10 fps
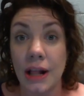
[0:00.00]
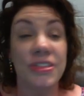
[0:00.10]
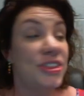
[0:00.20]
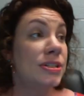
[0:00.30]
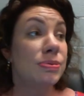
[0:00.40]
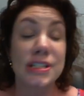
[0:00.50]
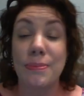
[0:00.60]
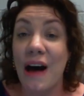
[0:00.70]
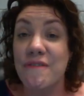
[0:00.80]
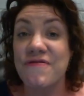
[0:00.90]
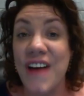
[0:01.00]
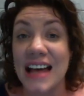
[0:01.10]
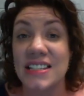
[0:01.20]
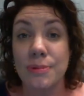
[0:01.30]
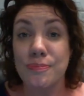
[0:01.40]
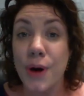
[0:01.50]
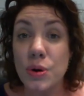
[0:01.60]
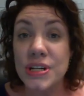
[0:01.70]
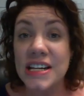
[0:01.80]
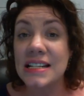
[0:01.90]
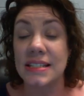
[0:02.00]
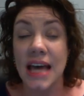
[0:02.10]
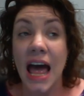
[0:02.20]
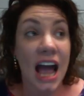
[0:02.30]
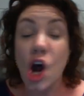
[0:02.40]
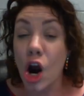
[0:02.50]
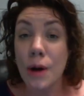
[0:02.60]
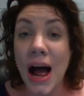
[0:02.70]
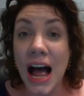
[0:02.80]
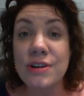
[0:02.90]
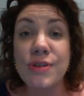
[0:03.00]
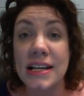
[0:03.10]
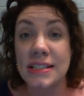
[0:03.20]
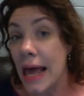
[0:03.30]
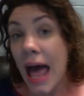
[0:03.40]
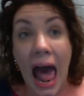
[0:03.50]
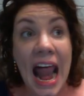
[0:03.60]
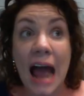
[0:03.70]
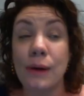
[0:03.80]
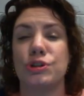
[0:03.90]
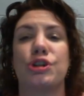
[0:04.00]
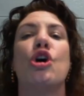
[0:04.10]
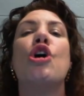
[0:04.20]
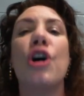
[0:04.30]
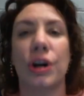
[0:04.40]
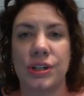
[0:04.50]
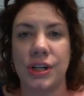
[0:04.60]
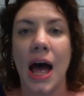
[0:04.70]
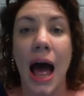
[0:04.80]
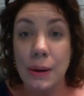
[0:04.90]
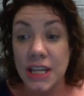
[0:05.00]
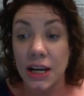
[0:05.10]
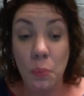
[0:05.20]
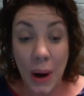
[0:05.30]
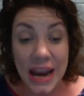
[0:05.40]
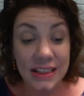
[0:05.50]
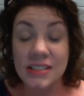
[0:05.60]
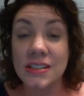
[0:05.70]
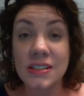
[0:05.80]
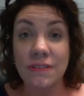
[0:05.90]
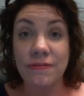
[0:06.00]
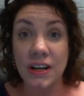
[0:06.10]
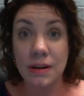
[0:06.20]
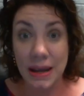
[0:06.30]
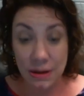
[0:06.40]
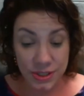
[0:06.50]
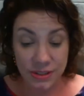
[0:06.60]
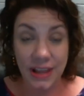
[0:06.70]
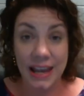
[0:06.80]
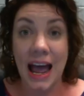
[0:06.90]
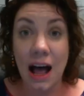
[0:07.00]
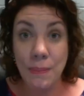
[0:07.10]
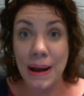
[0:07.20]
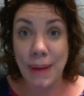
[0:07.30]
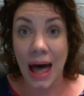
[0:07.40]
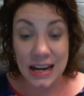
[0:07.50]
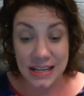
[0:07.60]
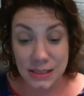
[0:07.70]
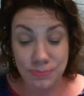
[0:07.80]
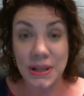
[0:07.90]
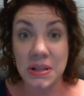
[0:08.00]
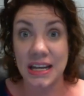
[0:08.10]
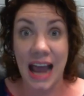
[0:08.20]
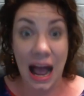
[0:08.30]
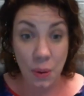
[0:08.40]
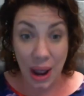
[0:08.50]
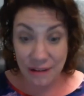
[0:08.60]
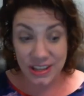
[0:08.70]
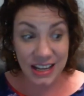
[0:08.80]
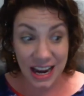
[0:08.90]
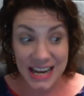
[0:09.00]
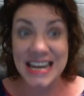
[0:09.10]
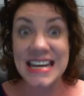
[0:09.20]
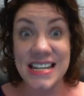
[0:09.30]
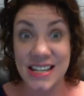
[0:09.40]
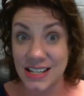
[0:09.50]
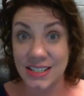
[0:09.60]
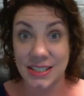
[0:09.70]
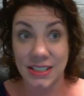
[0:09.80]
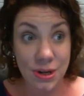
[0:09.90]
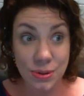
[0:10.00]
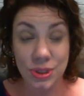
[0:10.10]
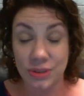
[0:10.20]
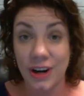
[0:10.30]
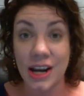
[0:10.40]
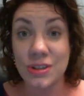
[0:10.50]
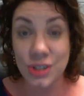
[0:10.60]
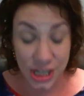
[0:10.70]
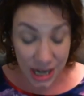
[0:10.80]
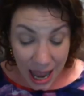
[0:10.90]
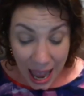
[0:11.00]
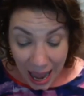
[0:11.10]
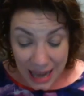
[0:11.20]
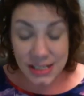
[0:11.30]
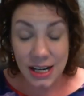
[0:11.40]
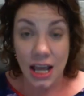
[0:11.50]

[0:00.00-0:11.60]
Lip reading: This was about fats and proteins and carbohydrates, and I was hooked. I was like, wait, this is the fundamentals of like how my body is built and how everything I eat is used for energy. And